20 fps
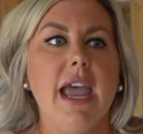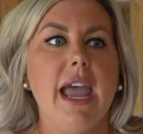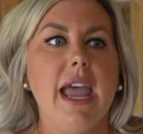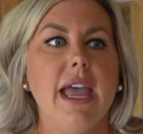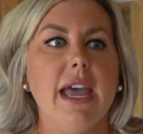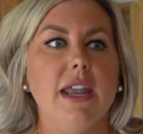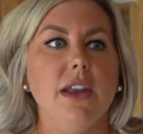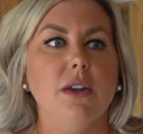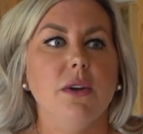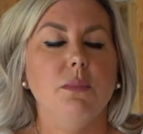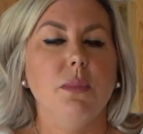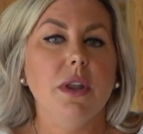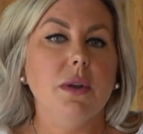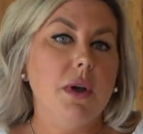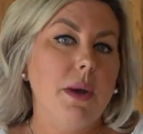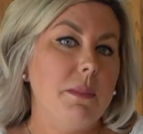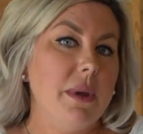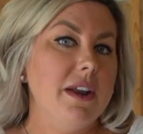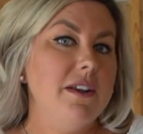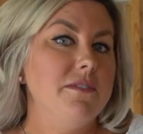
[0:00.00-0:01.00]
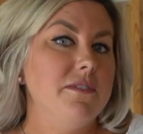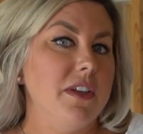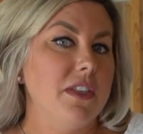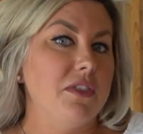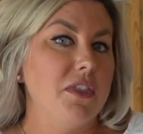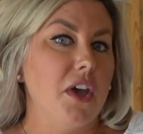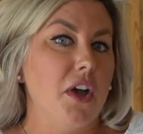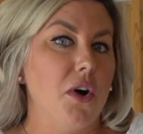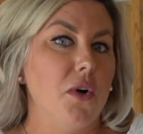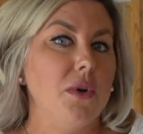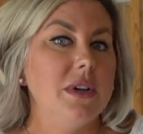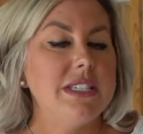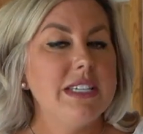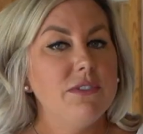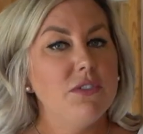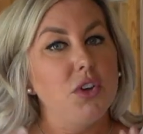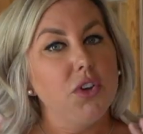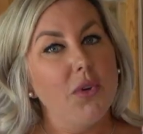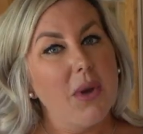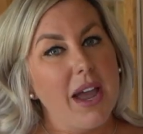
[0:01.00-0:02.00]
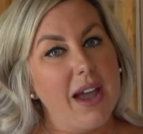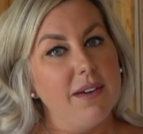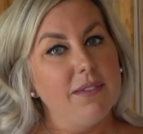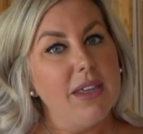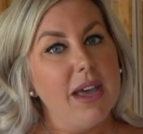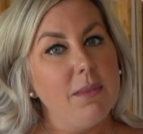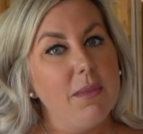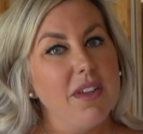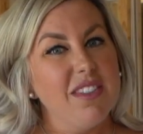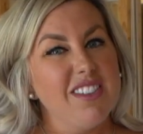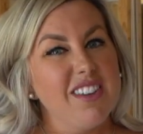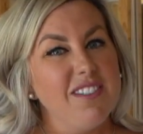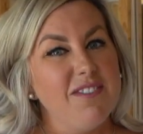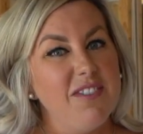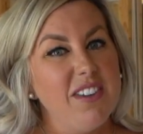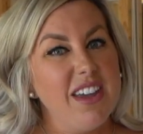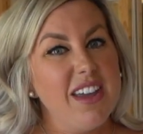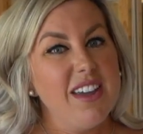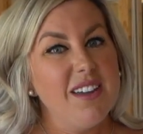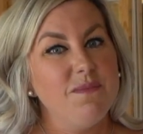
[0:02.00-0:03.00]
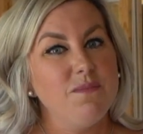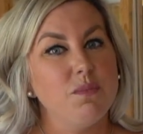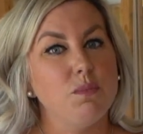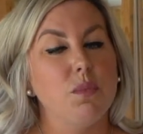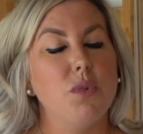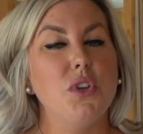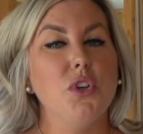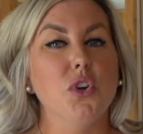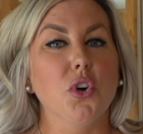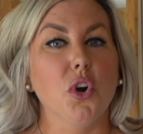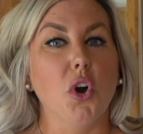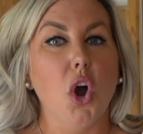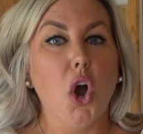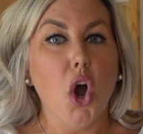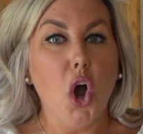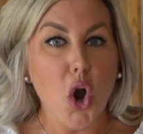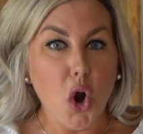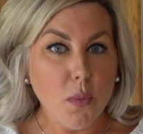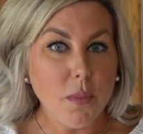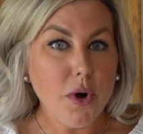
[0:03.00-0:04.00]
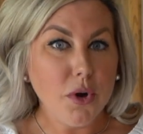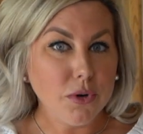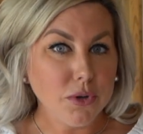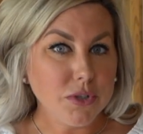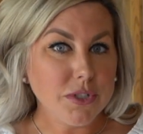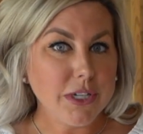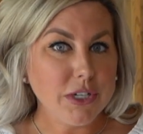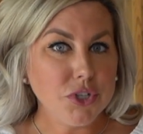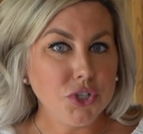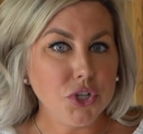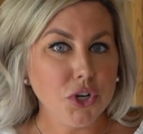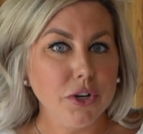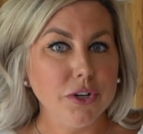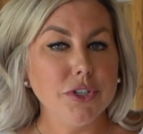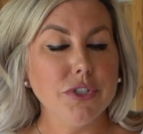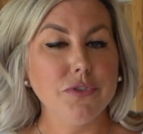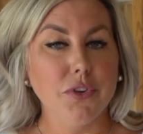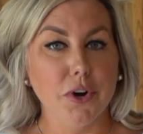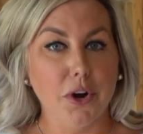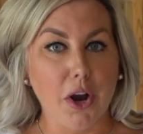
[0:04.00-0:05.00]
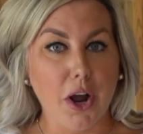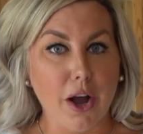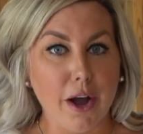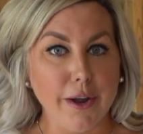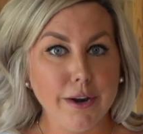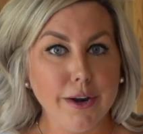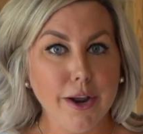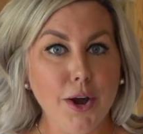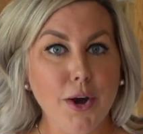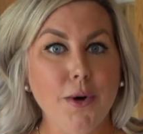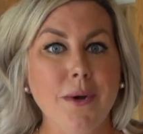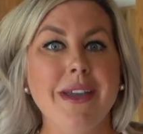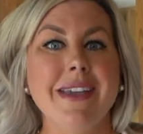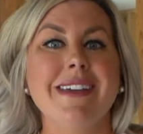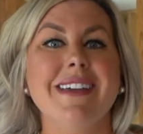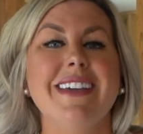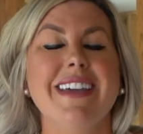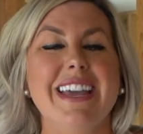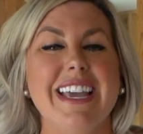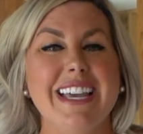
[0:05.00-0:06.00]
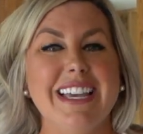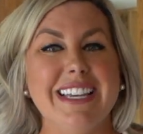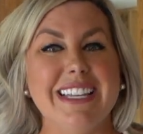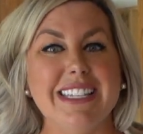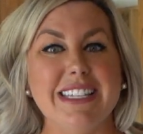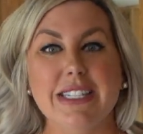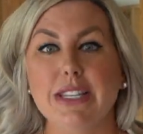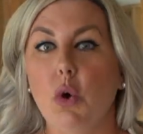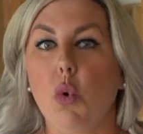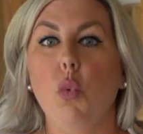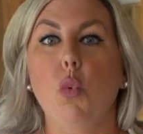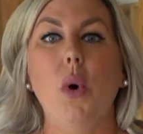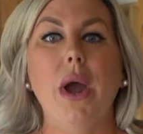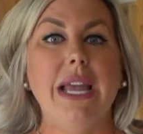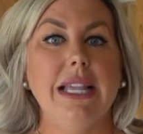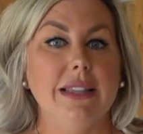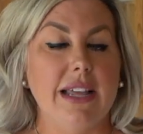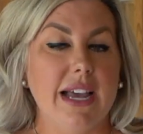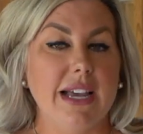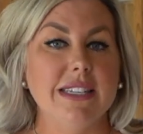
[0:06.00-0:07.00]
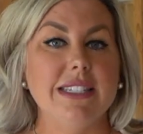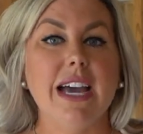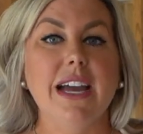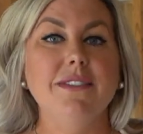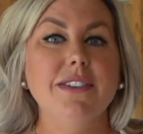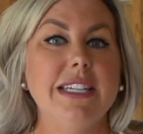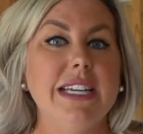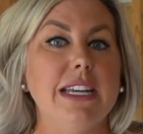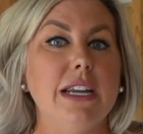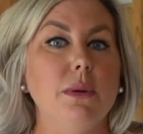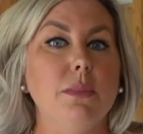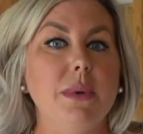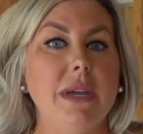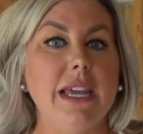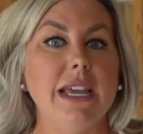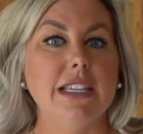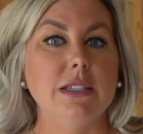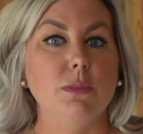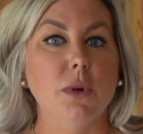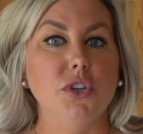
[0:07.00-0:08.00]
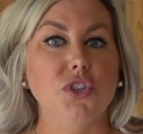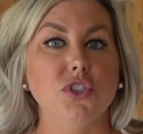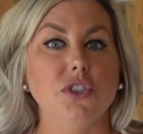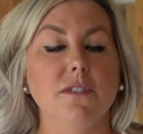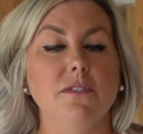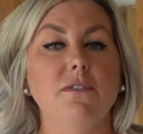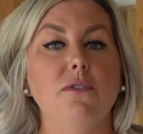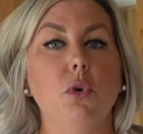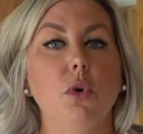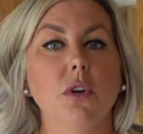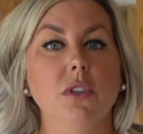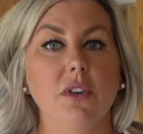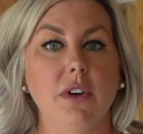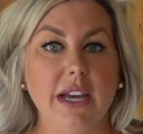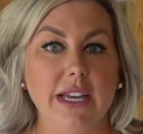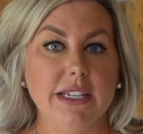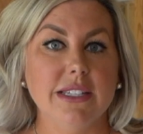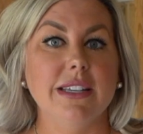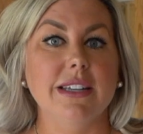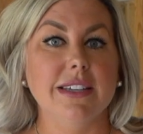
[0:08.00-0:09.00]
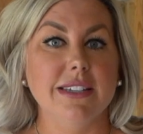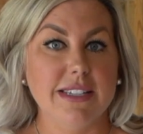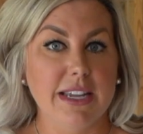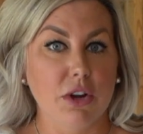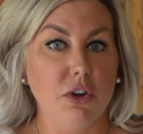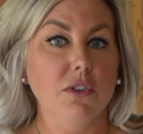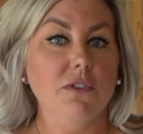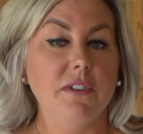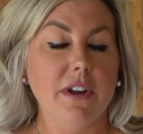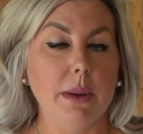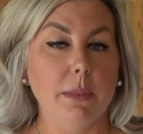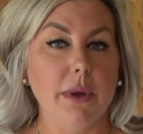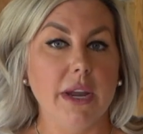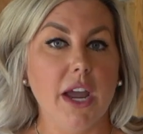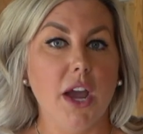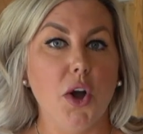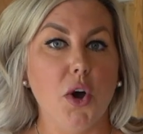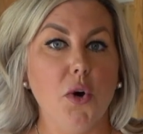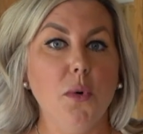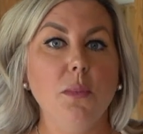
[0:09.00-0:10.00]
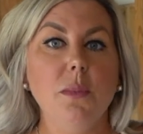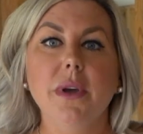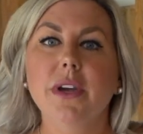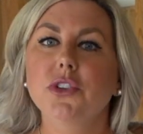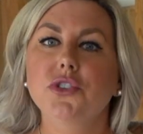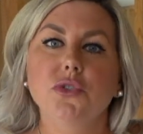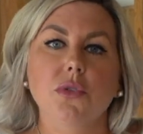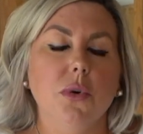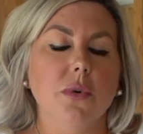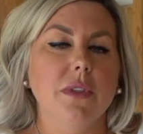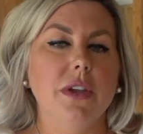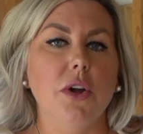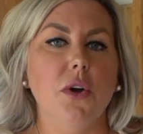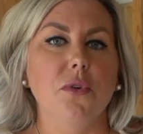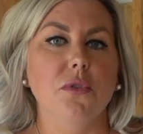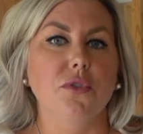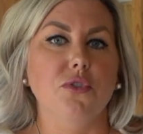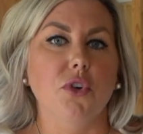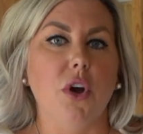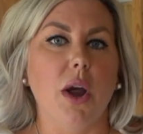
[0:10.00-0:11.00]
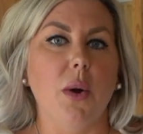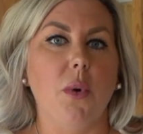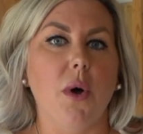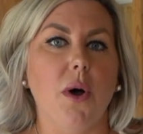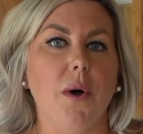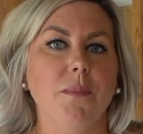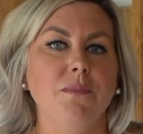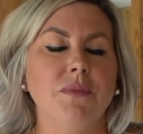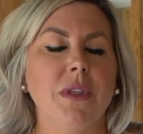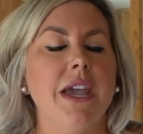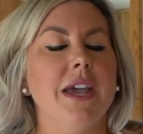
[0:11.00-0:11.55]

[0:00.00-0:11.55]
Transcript: But a benefit though is, even though you have that monthly fee, your homeowner's insurance for a condo is way less. I've seen it be as much as a fourth less than a single family home because you only own the drywall.